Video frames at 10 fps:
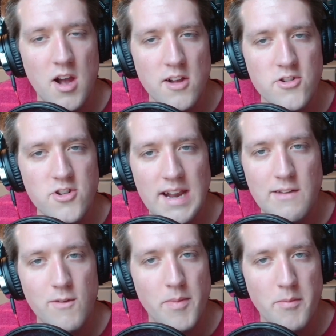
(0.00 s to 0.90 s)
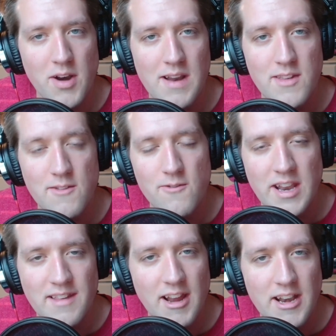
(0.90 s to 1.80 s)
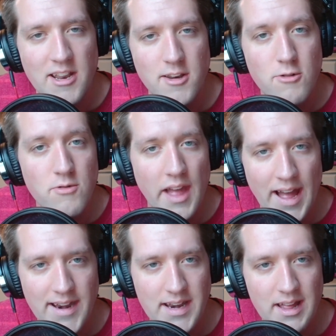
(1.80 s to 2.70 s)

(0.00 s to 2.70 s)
contract from the Braves if they decide to do that.